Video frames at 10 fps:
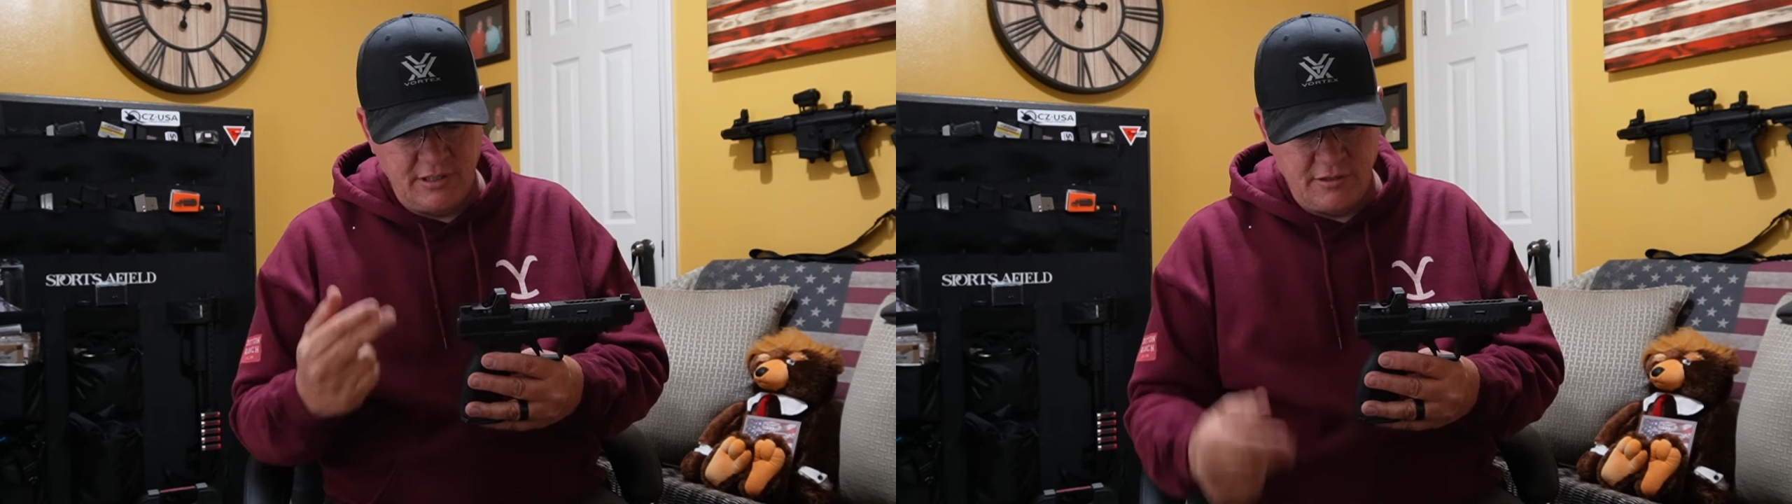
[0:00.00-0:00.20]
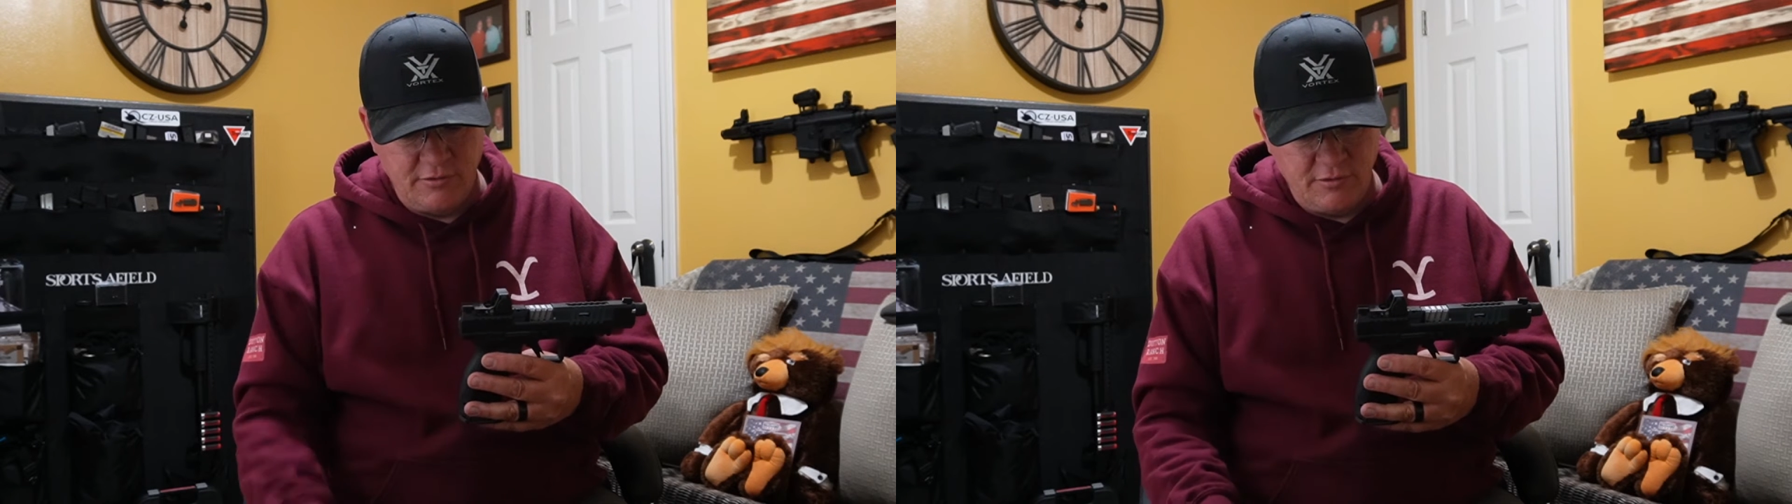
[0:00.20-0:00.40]

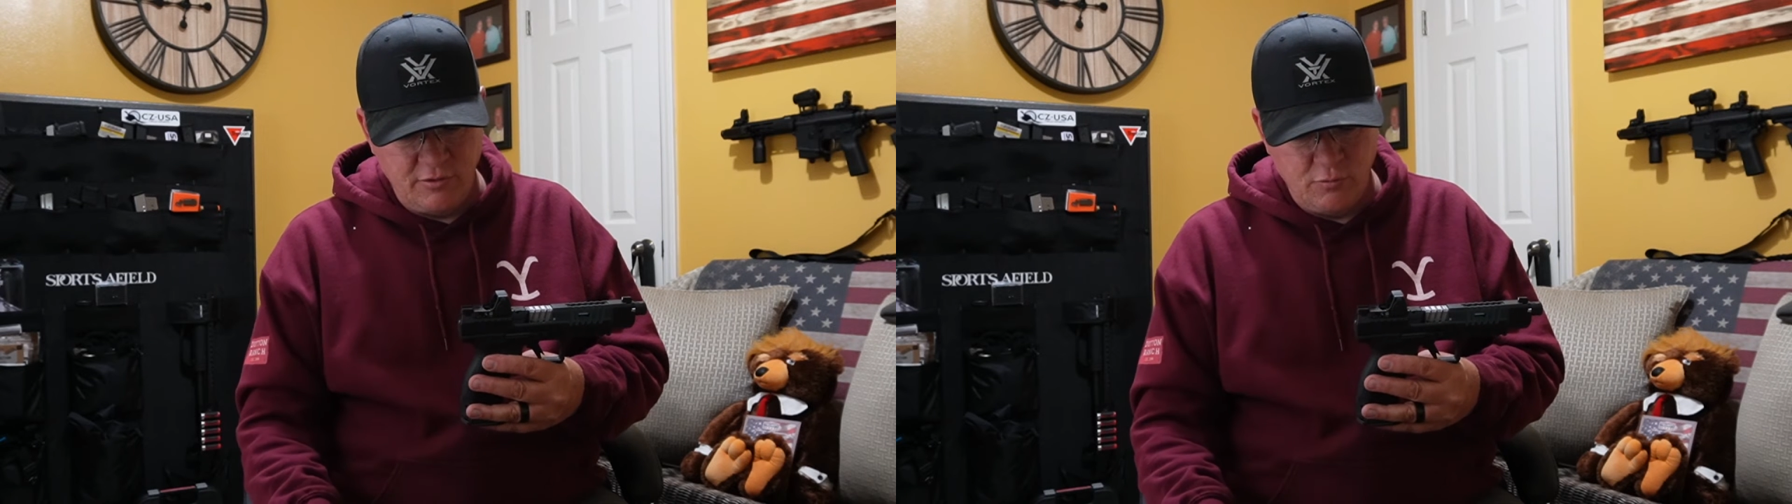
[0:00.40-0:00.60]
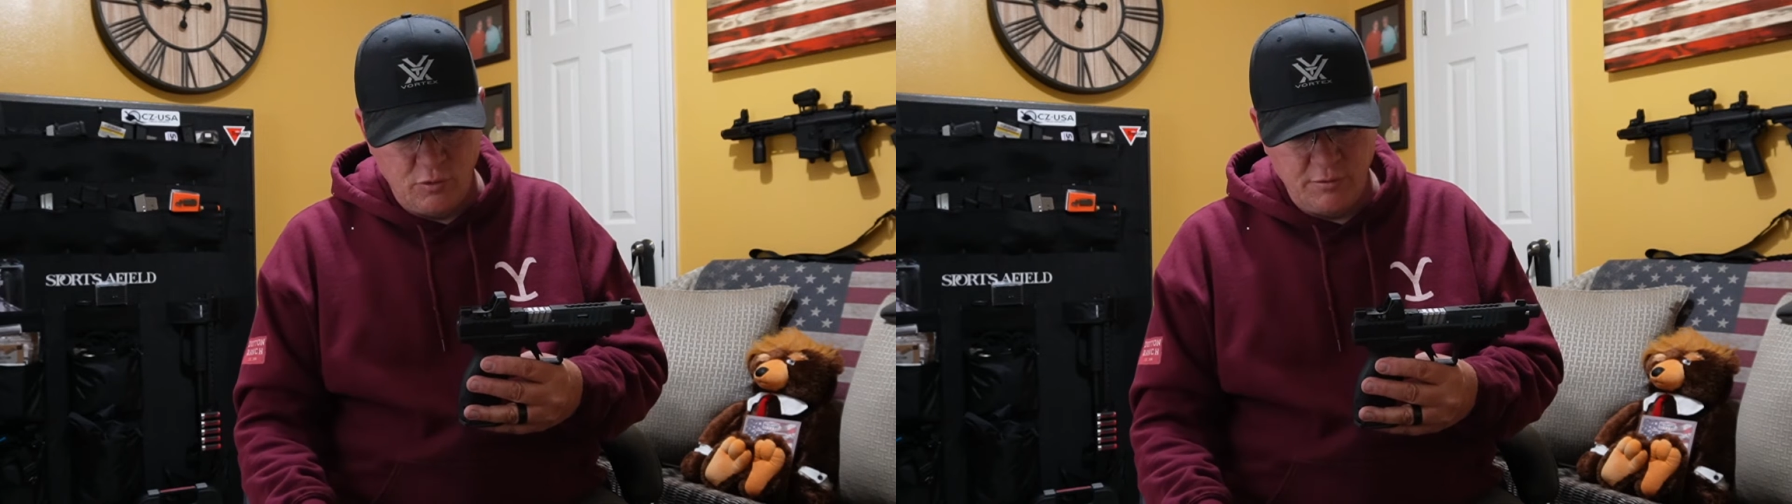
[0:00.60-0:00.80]
and
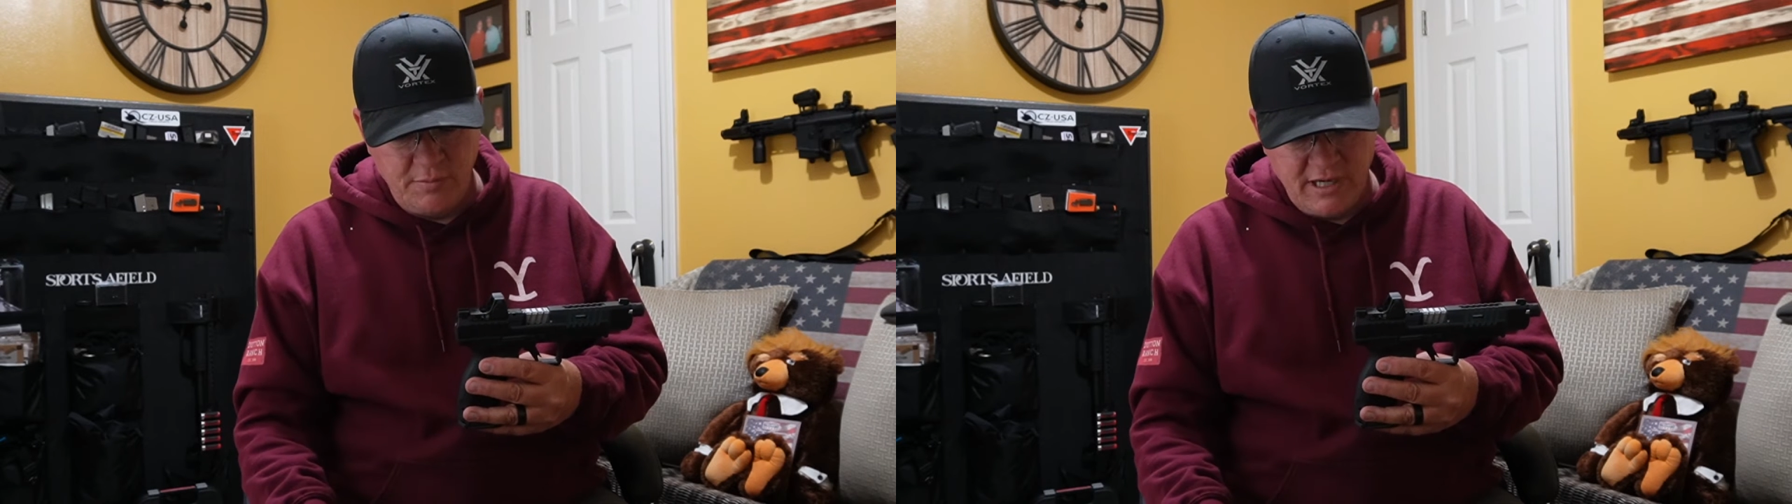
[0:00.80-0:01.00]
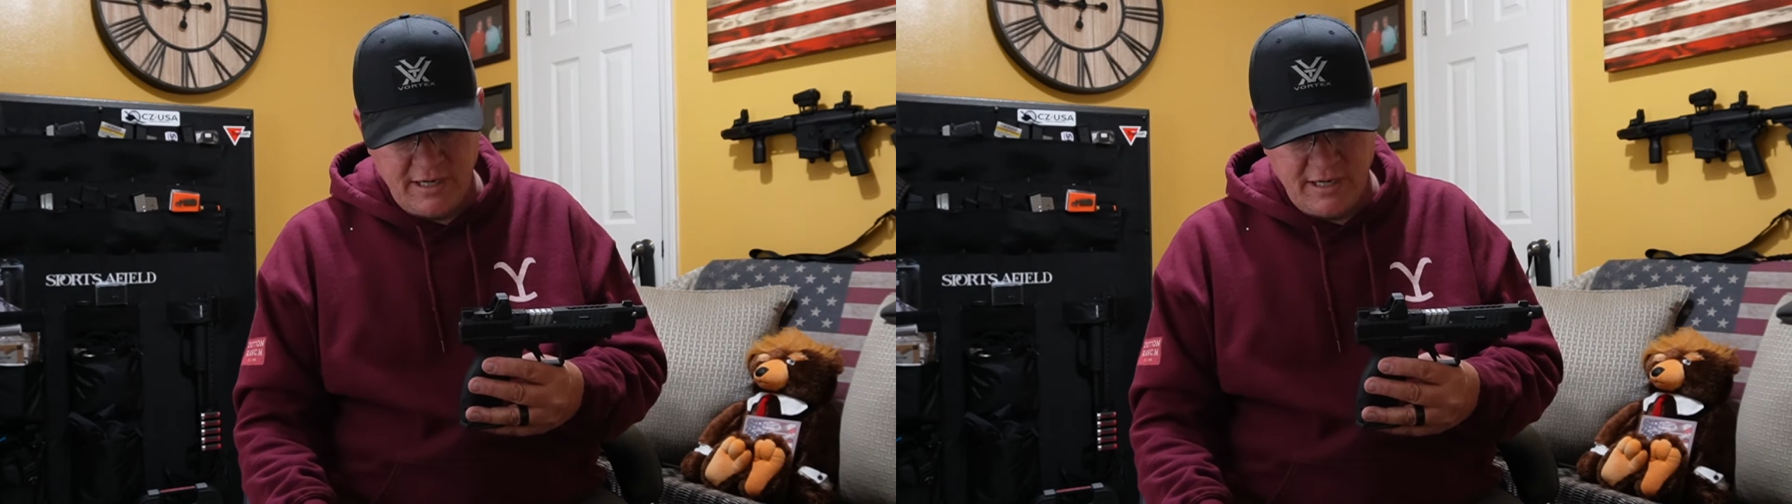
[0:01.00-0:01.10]
you would be